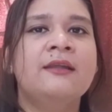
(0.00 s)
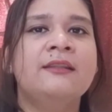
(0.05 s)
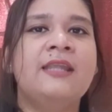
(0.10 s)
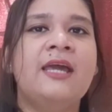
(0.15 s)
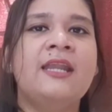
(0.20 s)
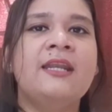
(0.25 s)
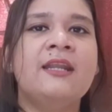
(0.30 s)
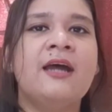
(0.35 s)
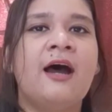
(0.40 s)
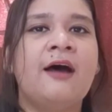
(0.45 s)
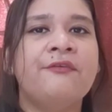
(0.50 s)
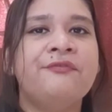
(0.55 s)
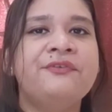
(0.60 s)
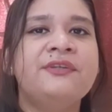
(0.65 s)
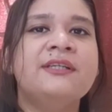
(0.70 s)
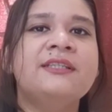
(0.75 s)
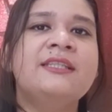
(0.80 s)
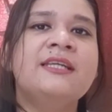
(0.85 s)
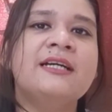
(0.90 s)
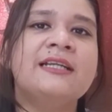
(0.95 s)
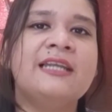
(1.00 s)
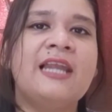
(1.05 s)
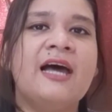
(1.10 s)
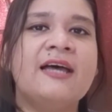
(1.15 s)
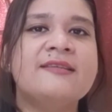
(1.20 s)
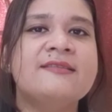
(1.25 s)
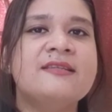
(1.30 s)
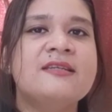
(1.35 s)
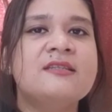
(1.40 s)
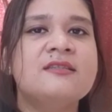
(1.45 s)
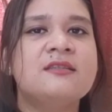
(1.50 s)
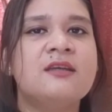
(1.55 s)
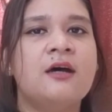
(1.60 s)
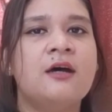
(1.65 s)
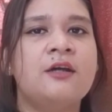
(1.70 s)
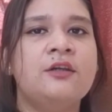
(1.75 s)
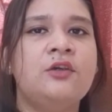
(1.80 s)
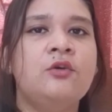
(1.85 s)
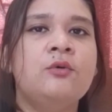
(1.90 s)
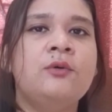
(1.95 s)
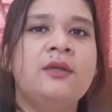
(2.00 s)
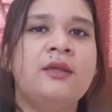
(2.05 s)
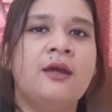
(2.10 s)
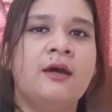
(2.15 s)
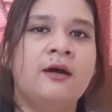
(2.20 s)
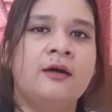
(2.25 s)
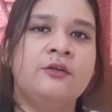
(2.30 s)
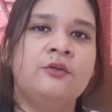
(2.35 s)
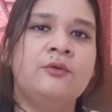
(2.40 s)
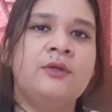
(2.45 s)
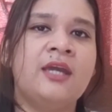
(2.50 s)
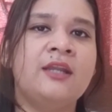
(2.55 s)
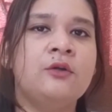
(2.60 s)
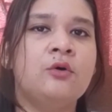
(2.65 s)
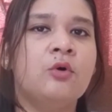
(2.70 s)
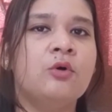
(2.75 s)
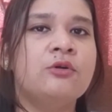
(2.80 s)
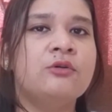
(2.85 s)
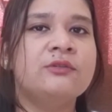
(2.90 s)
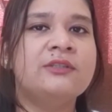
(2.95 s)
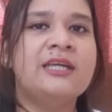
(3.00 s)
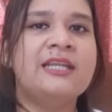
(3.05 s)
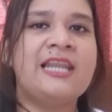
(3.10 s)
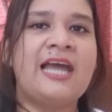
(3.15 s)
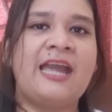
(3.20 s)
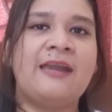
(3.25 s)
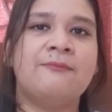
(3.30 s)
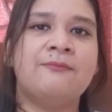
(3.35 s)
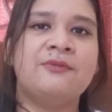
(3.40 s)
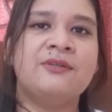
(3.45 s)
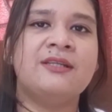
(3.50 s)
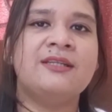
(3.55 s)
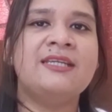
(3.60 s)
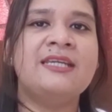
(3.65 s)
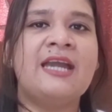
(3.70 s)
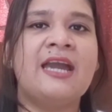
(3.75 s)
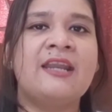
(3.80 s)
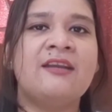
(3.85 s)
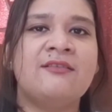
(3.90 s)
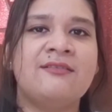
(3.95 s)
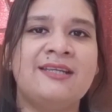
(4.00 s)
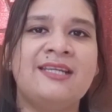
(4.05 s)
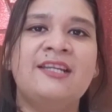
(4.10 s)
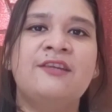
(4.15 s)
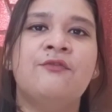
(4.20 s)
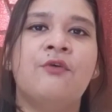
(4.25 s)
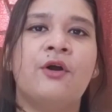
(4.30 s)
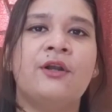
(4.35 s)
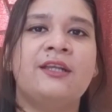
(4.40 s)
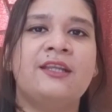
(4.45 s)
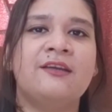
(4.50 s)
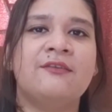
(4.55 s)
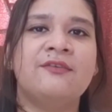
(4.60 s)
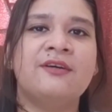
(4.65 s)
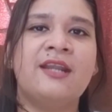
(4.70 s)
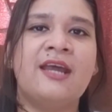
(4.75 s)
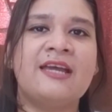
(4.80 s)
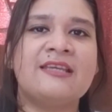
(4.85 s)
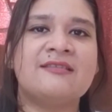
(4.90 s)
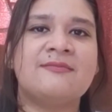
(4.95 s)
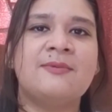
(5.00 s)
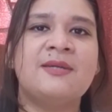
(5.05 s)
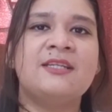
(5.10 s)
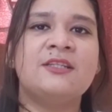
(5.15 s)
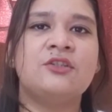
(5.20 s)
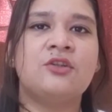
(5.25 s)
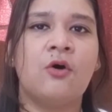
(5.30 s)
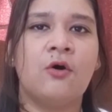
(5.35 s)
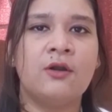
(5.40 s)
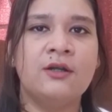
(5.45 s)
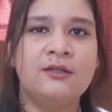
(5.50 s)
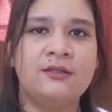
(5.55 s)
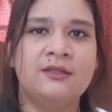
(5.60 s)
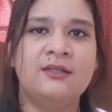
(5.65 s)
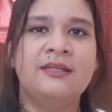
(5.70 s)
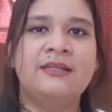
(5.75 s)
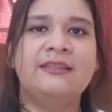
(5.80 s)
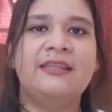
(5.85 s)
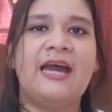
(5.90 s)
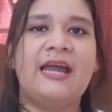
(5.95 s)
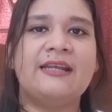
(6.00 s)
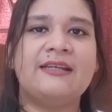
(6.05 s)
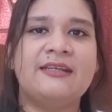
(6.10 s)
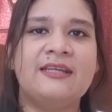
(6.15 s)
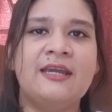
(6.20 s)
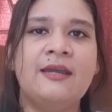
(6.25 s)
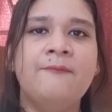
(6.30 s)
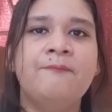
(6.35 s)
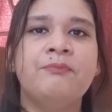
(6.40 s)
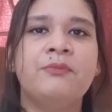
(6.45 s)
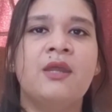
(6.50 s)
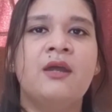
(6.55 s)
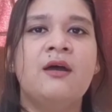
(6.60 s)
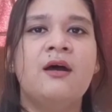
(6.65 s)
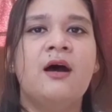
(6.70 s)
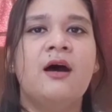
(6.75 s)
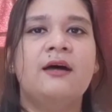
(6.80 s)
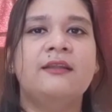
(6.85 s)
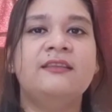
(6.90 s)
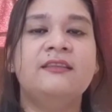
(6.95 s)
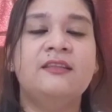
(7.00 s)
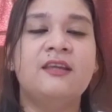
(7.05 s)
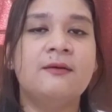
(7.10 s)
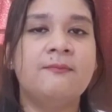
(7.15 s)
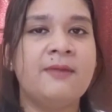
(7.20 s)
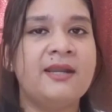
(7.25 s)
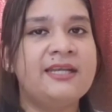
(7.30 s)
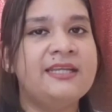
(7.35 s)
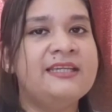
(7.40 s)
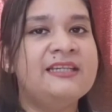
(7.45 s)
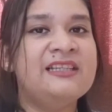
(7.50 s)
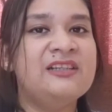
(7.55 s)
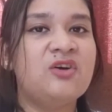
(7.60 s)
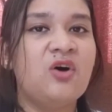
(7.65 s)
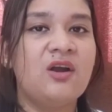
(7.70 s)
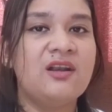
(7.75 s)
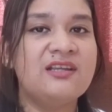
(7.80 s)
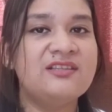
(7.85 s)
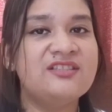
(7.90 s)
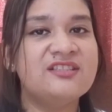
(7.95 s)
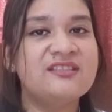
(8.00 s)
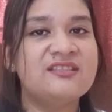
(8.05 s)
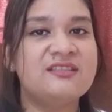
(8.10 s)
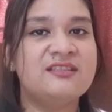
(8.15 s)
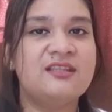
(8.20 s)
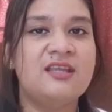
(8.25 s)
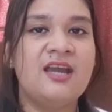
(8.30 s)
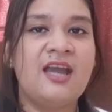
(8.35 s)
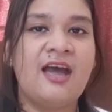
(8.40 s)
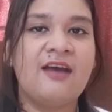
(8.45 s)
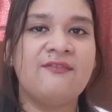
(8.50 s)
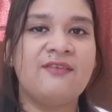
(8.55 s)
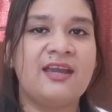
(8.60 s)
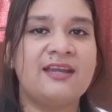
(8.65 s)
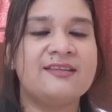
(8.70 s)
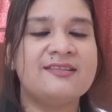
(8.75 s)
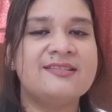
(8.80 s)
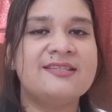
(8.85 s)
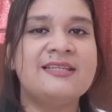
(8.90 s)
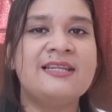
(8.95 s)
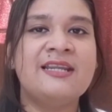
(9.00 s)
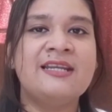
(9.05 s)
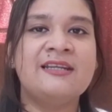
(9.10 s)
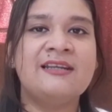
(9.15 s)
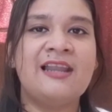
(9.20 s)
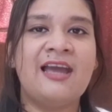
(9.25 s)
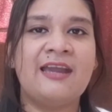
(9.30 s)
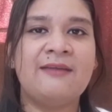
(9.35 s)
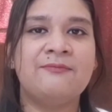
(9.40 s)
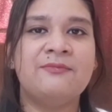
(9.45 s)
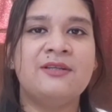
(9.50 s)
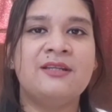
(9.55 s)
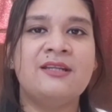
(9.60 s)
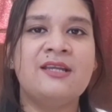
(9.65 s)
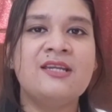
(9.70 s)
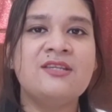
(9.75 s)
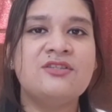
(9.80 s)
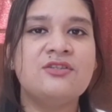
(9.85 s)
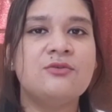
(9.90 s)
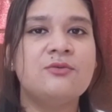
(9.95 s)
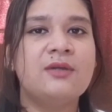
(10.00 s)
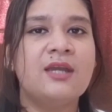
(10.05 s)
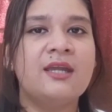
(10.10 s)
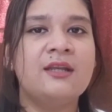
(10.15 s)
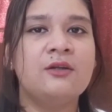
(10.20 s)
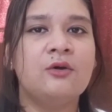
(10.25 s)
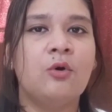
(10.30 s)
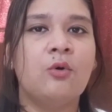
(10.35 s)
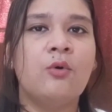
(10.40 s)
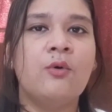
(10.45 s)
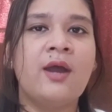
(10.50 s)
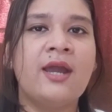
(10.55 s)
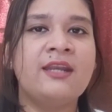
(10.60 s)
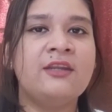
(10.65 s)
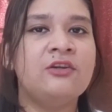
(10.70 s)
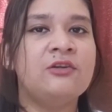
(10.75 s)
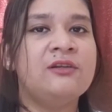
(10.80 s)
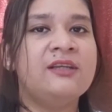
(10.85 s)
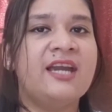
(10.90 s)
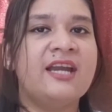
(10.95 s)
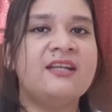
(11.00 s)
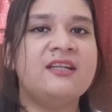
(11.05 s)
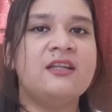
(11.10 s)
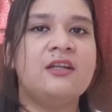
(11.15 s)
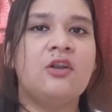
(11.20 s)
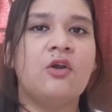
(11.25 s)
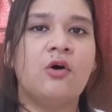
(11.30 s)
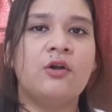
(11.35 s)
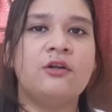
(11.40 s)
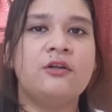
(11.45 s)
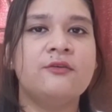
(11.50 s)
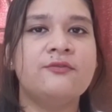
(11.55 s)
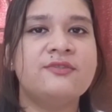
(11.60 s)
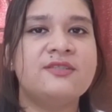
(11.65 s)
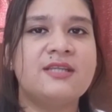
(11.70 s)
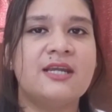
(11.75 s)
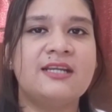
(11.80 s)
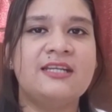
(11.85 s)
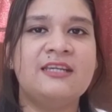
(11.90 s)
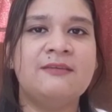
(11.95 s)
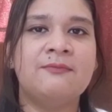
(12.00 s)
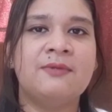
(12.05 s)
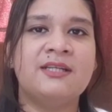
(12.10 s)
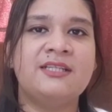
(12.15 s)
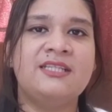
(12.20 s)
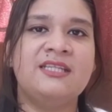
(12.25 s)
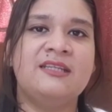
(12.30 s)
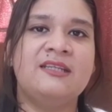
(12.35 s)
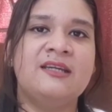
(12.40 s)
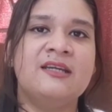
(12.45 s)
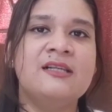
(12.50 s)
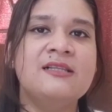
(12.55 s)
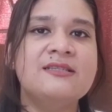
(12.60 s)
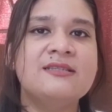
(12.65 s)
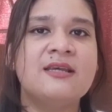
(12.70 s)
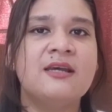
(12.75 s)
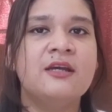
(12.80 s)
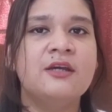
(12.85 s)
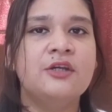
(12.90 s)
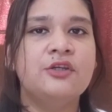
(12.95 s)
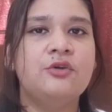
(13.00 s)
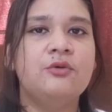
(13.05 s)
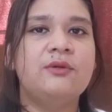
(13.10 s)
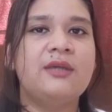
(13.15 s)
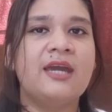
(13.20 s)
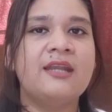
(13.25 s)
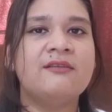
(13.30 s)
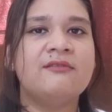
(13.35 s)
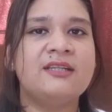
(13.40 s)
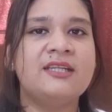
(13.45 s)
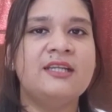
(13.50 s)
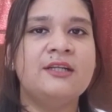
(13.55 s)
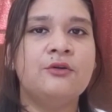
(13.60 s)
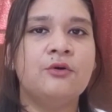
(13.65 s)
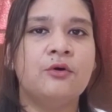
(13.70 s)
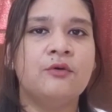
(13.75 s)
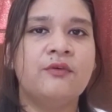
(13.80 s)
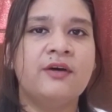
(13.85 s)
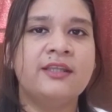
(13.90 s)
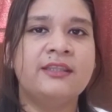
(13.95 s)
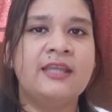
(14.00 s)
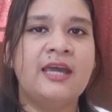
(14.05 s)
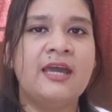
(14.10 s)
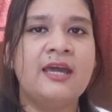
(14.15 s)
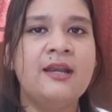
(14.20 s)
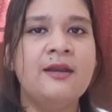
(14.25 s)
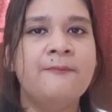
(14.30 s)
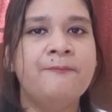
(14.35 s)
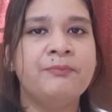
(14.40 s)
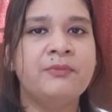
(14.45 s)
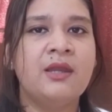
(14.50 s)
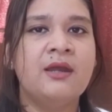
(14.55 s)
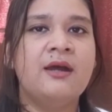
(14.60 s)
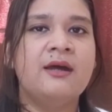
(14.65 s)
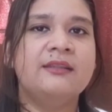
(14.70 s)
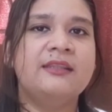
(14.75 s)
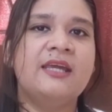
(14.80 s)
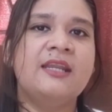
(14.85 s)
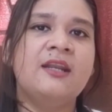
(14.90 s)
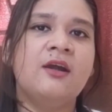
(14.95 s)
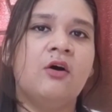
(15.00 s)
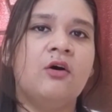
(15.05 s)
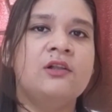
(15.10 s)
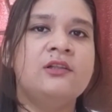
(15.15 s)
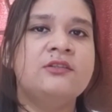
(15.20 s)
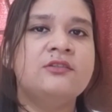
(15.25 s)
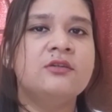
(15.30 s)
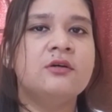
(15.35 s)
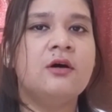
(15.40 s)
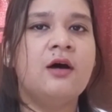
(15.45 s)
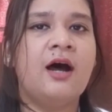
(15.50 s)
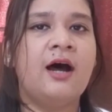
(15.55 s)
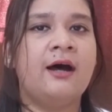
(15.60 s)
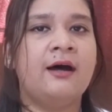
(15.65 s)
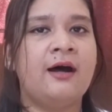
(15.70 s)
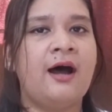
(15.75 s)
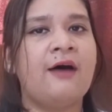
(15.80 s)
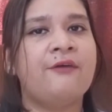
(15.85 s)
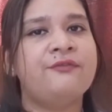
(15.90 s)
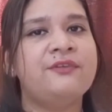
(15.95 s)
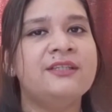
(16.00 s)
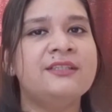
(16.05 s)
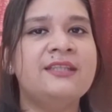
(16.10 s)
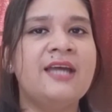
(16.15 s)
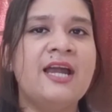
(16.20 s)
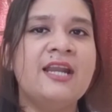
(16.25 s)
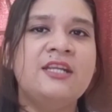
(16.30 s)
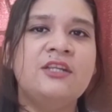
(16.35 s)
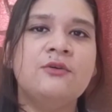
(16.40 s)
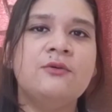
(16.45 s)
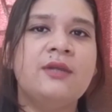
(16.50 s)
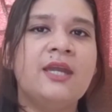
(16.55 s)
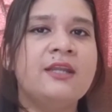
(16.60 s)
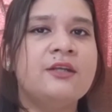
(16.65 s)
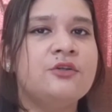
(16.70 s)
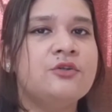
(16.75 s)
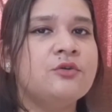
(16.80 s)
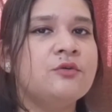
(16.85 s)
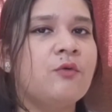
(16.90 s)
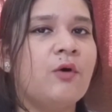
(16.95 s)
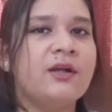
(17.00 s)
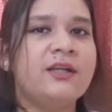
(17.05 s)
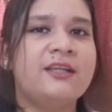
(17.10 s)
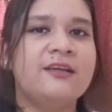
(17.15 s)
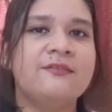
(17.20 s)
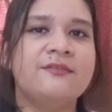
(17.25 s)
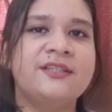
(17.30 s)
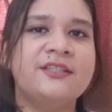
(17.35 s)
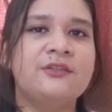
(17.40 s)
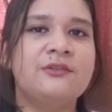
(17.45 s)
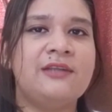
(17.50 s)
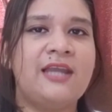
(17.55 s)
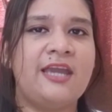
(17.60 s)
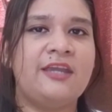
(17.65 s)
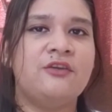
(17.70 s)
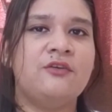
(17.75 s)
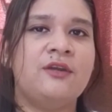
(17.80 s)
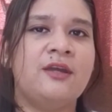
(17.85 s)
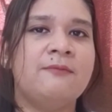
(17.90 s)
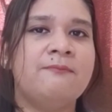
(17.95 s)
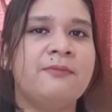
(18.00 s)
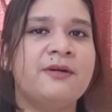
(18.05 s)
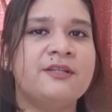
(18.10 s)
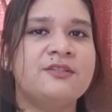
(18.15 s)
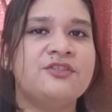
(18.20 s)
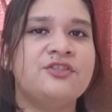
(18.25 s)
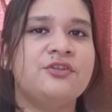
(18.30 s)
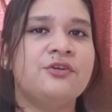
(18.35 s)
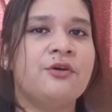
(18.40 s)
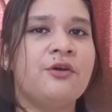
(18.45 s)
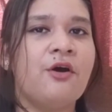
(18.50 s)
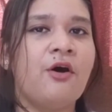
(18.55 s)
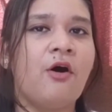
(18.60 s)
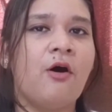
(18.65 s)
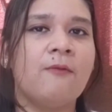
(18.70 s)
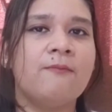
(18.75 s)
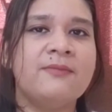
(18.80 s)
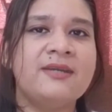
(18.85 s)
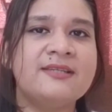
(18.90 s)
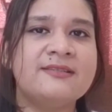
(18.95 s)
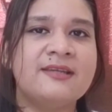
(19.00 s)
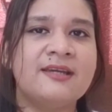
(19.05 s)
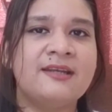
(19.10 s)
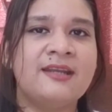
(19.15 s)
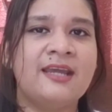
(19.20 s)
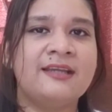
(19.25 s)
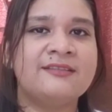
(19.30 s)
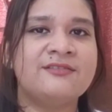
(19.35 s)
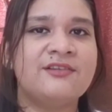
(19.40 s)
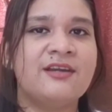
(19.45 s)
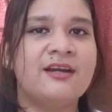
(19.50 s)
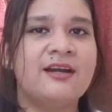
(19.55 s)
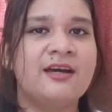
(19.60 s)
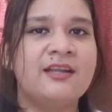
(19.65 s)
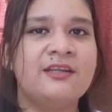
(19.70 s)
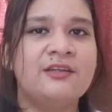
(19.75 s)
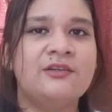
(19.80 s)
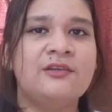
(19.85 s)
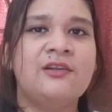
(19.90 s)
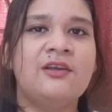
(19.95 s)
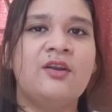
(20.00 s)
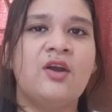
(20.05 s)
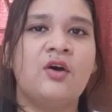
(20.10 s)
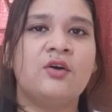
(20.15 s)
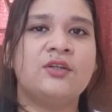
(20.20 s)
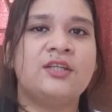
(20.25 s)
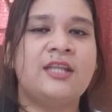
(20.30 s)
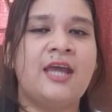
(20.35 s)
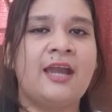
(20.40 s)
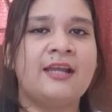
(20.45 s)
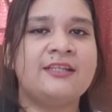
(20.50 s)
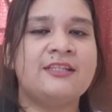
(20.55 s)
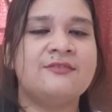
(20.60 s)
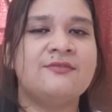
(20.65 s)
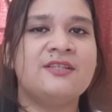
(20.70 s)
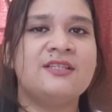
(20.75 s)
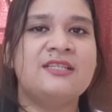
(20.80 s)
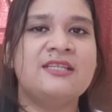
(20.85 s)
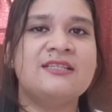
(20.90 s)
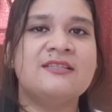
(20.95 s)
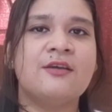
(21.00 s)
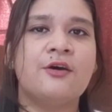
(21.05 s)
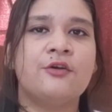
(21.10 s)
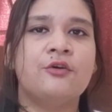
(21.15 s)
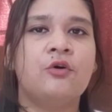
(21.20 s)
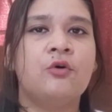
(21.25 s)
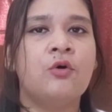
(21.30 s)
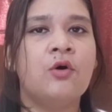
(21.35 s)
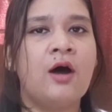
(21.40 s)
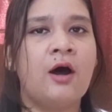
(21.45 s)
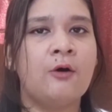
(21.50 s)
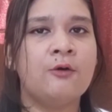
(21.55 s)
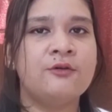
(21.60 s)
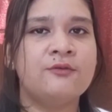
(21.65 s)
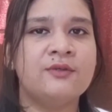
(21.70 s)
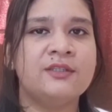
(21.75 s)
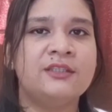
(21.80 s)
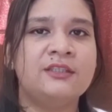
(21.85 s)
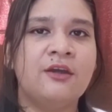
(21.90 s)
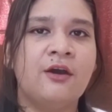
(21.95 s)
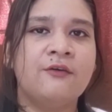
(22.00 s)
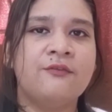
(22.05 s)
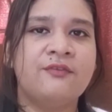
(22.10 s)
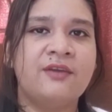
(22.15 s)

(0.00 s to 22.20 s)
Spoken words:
Then after the classes, you can go to the library and read whatever has been taught that day. The medical colleges, they have excellent libraries. You can go and you'll get a lot of study materials. You can read over there. Then also after that, you can do whatever you like. You can pursue your hobbies and extracurricular activities or go out with your